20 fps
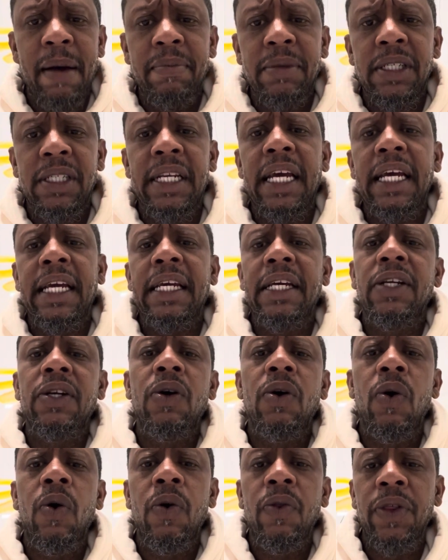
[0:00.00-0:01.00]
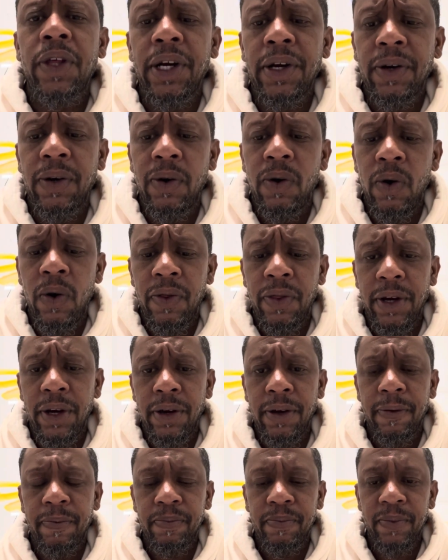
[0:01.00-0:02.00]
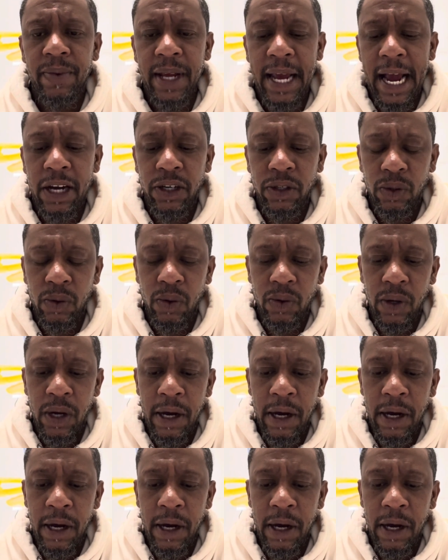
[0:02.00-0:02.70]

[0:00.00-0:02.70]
mistaken, on their actual